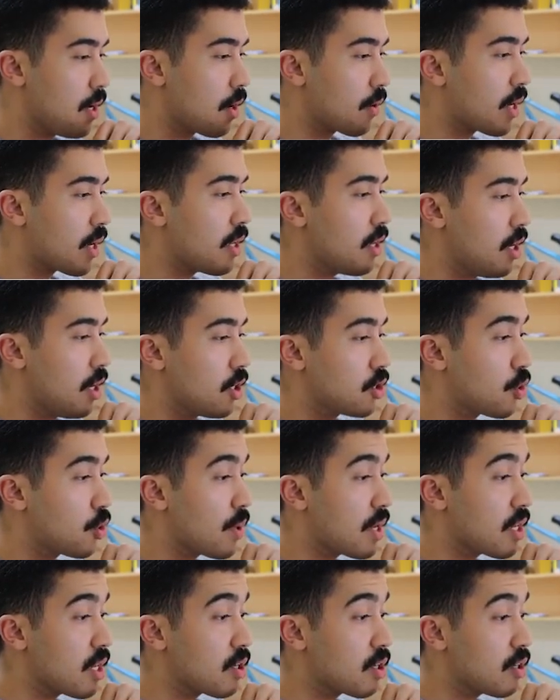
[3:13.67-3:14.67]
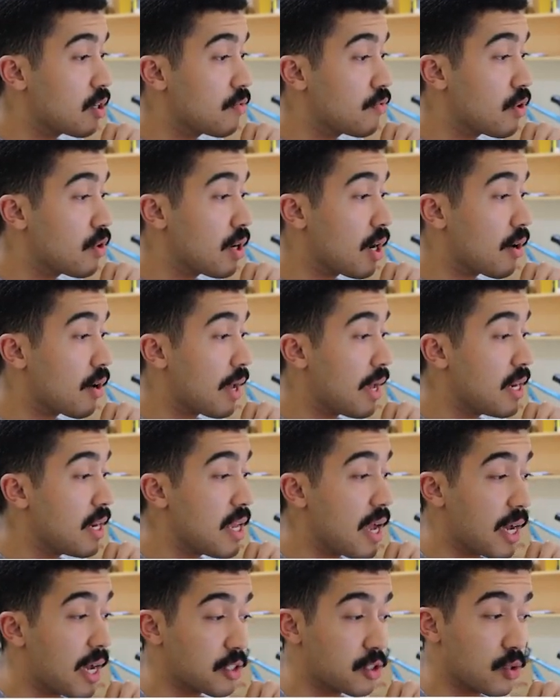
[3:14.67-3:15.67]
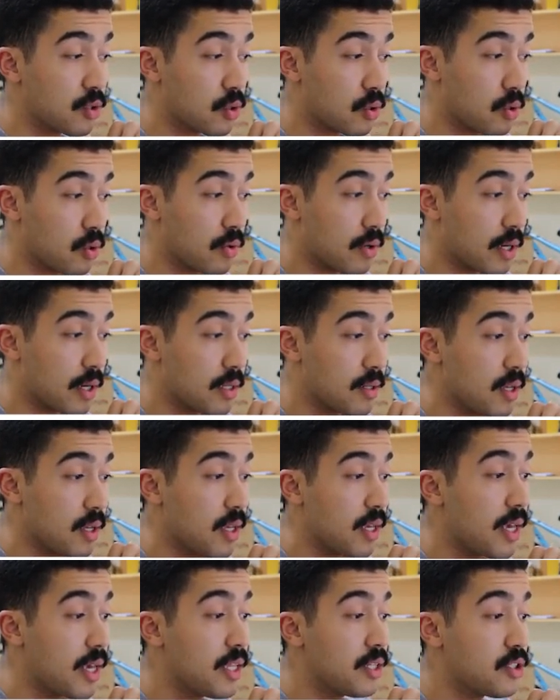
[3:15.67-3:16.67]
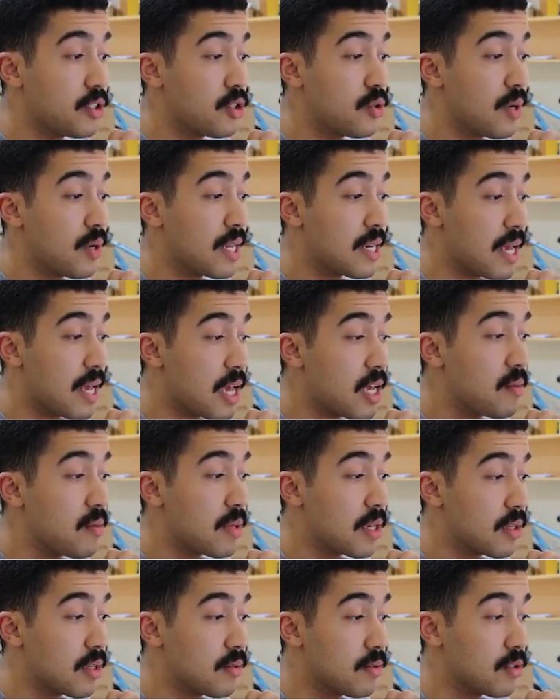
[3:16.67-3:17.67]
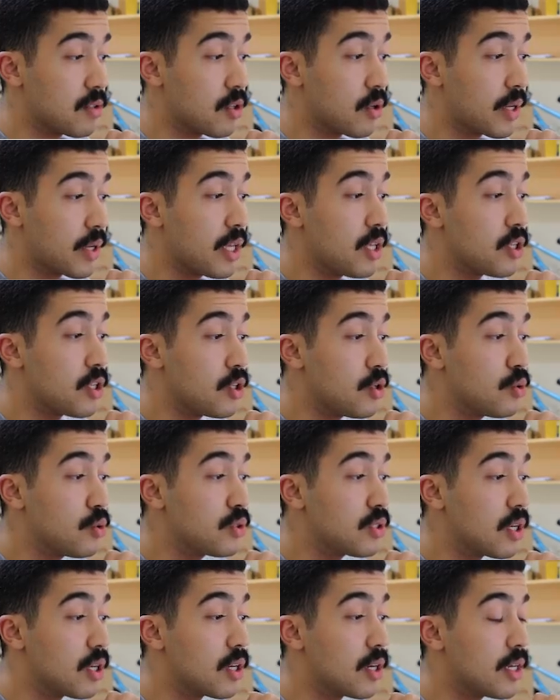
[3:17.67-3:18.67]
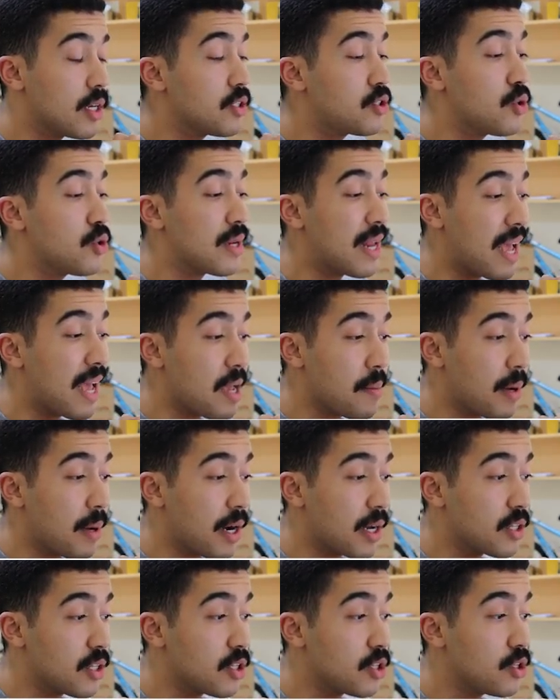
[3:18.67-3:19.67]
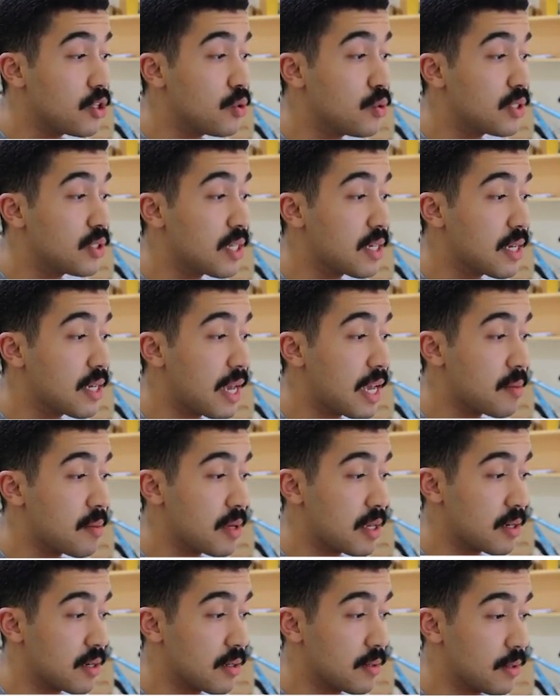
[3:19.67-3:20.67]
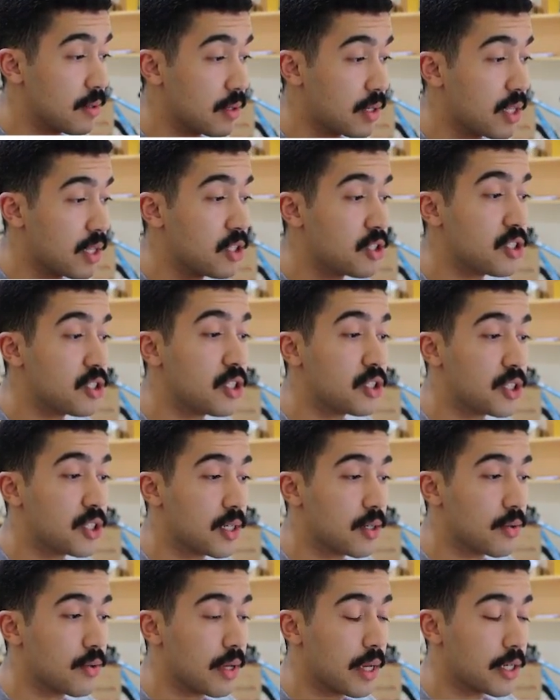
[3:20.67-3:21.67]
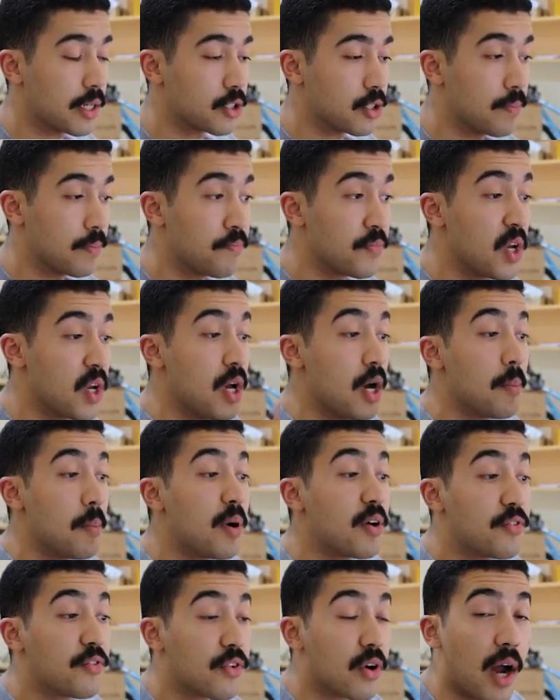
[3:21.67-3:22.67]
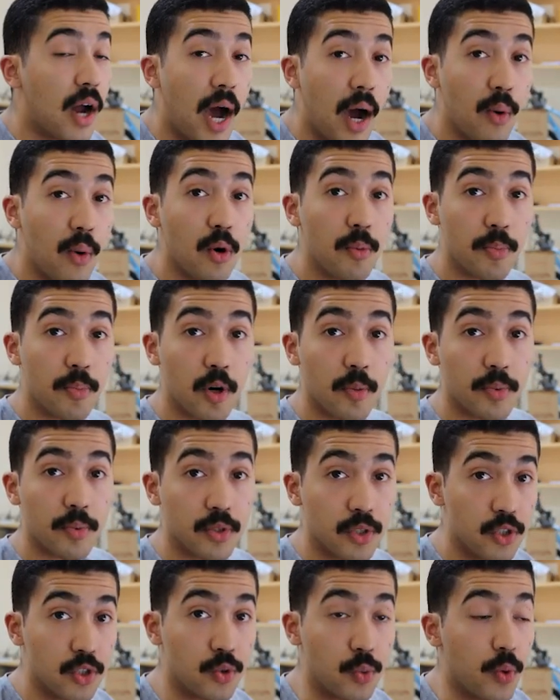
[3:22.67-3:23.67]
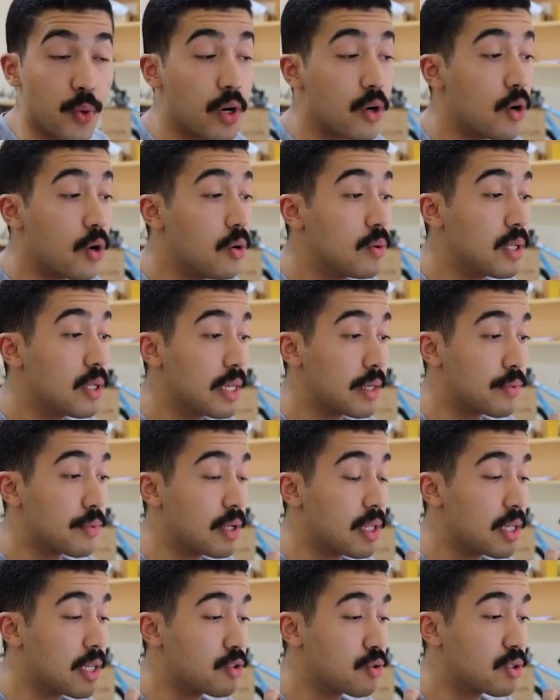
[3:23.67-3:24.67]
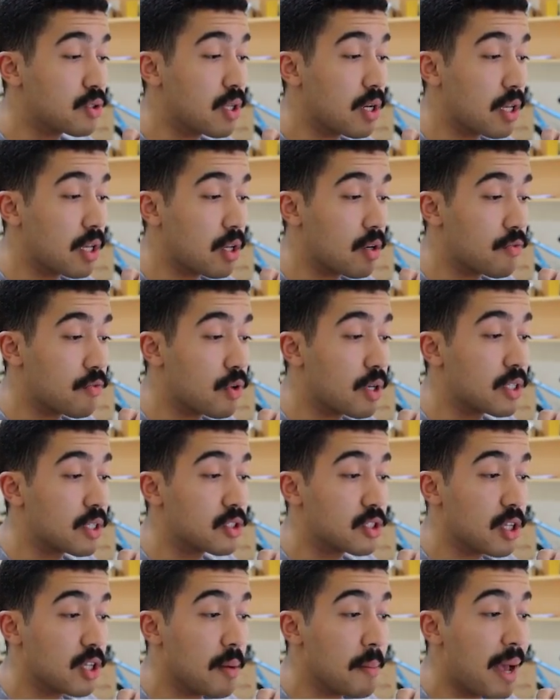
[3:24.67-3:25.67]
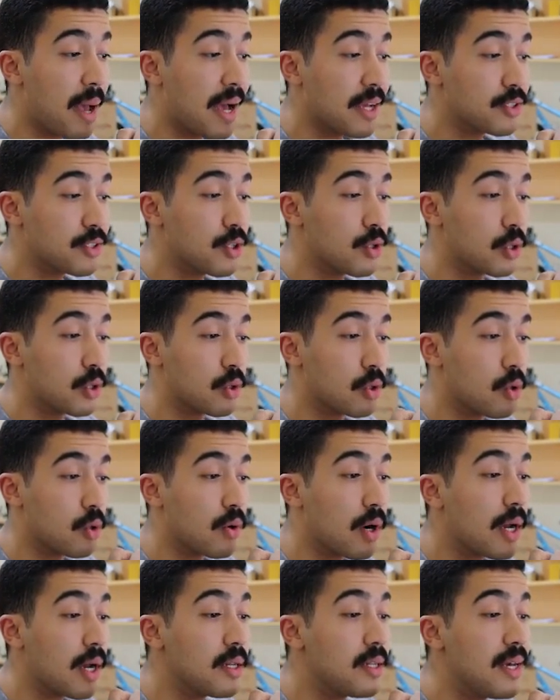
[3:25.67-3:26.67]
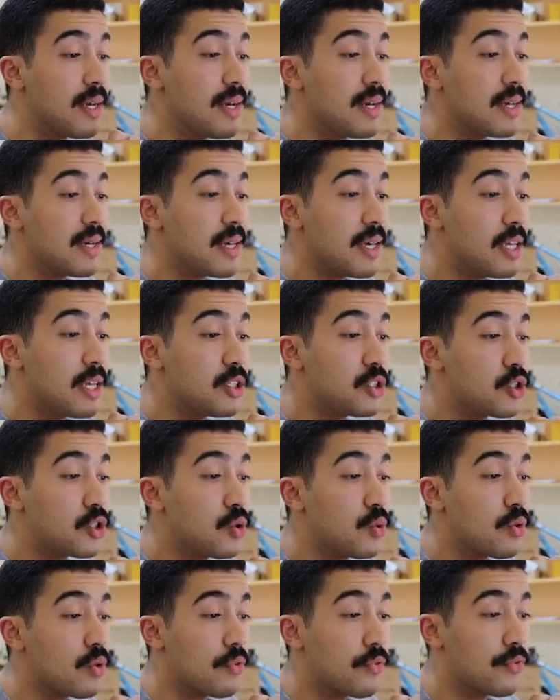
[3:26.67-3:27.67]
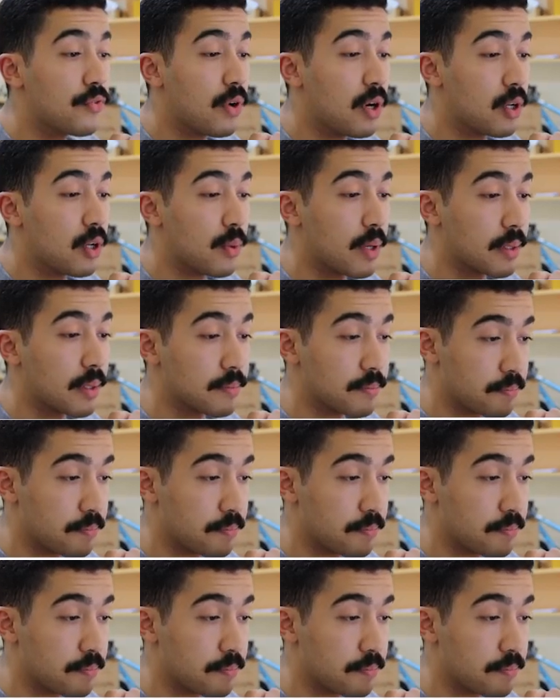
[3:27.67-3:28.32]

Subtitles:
Okay, so we can convert any acyl chloride into an amine, okay, into an amide using amine. Okay, this is the general reaction. But for our purposes, we're only really interested in converting some acyl chloride into the following.